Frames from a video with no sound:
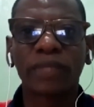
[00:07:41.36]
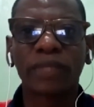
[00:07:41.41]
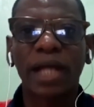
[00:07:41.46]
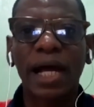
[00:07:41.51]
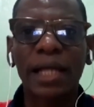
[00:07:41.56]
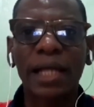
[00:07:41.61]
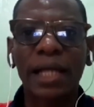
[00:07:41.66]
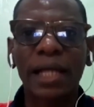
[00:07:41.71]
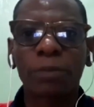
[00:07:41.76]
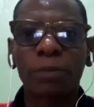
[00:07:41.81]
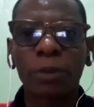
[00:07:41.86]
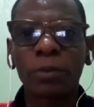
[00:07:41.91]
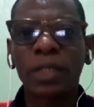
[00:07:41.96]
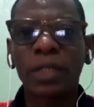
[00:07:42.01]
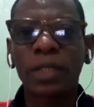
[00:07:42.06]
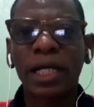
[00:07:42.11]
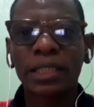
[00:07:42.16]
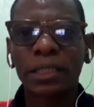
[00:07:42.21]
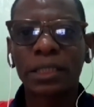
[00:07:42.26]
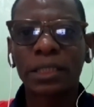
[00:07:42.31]
and the people
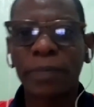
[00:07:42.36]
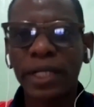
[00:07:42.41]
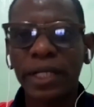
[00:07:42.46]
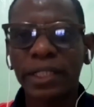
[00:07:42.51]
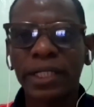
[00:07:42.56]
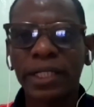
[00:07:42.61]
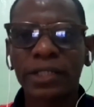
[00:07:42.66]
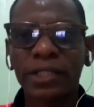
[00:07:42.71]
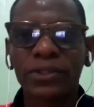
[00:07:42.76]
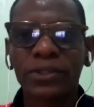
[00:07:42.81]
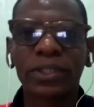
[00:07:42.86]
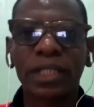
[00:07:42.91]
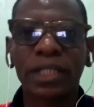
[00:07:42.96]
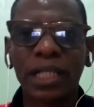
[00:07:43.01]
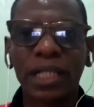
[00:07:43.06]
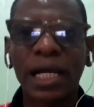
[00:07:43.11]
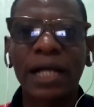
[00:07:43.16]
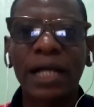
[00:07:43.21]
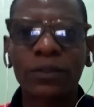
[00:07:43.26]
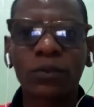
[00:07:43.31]
are dependent on the
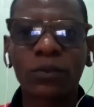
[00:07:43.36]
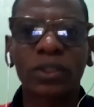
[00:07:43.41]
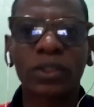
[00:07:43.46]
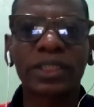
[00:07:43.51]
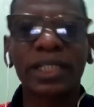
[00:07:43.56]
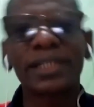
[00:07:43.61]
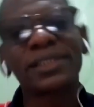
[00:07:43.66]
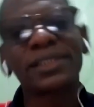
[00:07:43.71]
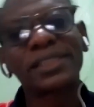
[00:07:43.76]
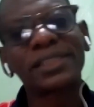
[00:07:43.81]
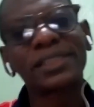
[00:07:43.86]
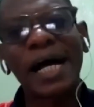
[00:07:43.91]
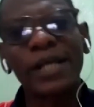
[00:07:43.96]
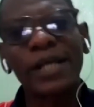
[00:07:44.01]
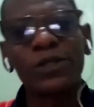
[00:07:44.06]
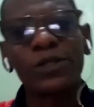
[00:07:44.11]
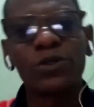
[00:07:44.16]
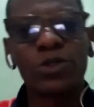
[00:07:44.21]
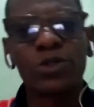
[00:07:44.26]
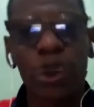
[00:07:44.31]
land, what else are
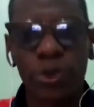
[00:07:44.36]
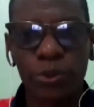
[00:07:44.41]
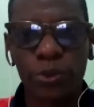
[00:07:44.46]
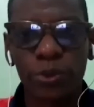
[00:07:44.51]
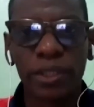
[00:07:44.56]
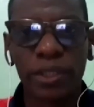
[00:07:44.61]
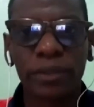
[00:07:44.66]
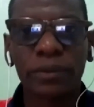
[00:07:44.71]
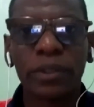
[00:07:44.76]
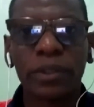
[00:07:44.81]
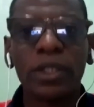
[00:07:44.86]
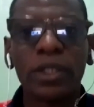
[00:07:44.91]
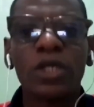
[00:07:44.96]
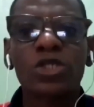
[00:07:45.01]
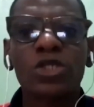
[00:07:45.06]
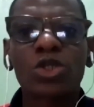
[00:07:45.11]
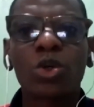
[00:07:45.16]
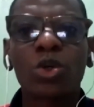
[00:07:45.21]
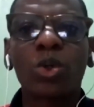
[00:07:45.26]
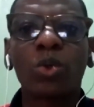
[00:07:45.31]
you doing?
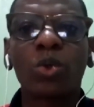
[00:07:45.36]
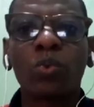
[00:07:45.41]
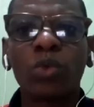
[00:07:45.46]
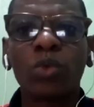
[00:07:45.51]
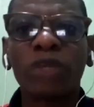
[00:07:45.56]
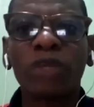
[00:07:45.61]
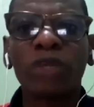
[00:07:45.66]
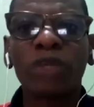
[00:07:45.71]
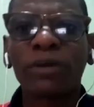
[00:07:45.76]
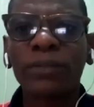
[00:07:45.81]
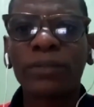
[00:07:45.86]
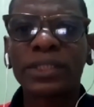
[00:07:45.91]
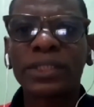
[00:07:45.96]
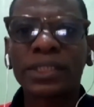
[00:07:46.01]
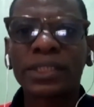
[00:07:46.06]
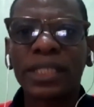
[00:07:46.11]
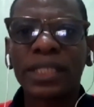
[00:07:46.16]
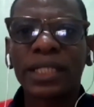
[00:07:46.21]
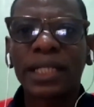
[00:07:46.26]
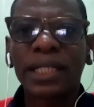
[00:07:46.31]
So we have always
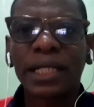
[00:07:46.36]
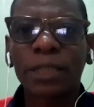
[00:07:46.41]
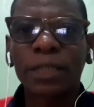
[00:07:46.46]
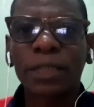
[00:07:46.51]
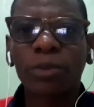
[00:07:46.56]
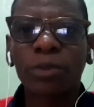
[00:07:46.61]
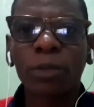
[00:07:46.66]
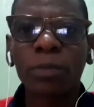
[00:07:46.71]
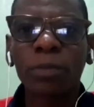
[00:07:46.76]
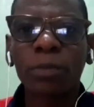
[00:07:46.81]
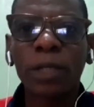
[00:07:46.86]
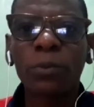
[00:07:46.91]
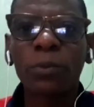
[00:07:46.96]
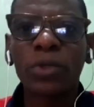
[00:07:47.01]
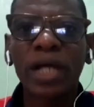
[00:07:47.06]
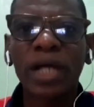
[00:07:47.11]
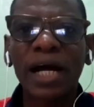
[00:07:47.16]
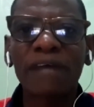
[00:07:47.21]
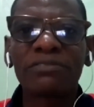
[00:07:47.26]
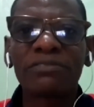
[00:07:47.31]
said that the problem
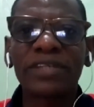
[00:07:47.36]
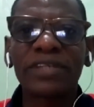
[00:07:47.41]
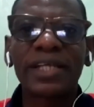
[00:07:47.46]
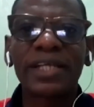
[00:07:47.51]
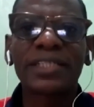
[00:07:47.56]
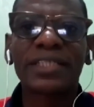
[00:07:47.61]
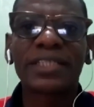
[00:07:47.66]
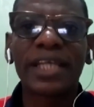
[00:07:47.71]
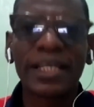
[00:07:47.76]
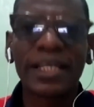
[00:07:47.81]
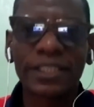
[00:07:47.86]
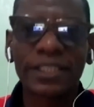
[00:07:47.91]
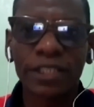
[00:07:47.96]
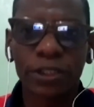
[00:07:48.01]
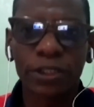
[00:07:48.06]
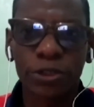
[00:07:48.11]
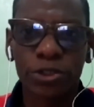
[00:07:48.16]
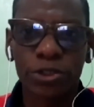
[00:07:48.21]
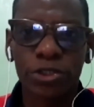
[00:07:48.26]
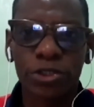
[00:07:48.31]
we have here is
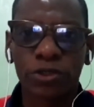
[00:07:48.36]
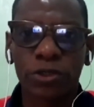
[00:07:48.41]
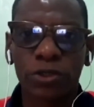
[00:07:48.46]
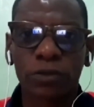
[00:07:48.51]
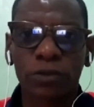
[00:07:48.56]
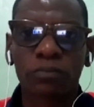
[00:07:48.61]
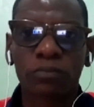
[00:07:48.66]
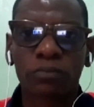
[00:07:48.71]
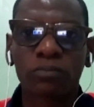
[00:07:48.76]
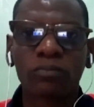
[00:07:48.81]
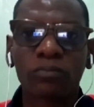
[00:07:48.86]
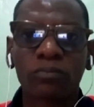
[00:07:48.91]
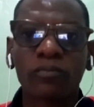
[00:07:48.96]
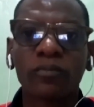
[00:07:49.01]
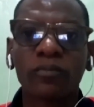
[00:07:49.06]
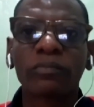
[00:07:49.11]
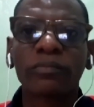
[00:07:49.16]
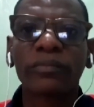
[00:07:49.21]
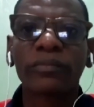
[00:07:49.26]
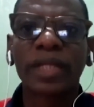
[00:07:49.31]
execution.
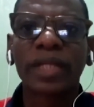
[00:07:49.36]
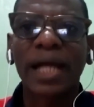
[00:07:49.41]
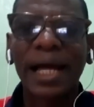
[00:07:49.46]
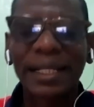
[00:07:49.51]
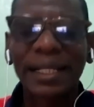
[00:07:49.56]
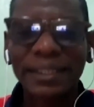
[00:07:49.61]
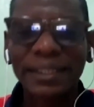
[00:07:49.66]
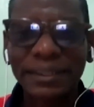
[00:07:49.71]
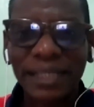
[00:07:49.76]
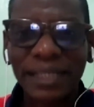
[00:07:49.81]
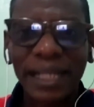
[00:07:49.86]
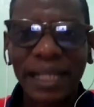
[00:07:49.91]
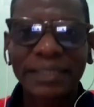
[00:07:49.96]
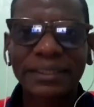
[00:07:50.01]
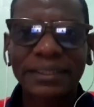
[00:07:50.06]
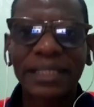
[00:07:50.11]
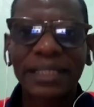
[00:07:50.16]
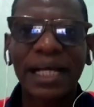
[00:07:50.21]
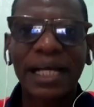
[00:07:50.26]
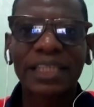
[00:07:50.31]
And
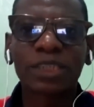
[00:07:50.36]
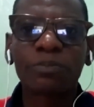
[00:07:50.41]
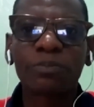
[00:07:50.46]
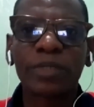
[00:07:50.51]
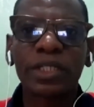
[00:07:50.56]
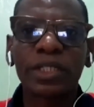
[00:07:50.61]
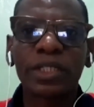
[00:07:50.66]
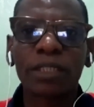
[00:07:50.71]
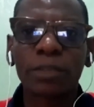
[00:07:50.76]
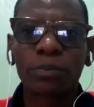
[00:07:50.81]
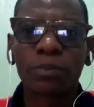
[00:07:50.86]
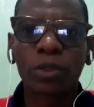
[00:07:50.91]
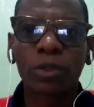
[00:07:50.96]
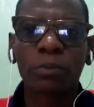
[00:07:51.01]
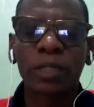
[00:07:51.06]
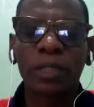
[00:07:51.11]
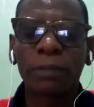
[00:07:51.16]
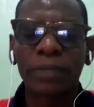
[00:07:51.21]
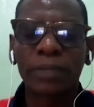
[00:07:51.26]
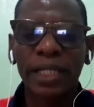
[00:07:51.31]
that has been the
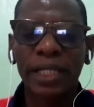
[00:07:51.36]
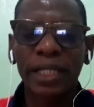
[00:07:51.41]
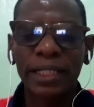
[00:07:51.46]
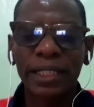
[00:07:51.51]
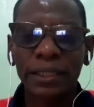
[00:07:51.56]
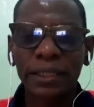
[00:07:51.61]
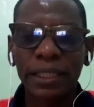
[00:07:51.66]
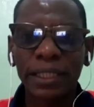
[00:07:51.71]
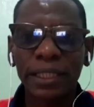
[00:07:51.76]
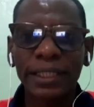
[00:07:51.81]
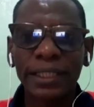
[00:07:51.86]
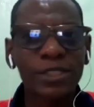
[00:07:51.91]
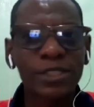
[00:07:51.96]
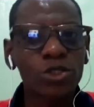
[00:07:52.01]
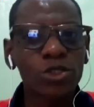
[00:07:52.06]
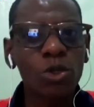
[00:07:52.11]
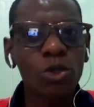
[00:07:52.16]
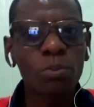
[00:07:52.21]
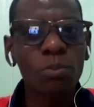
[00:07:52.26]
problem. There's no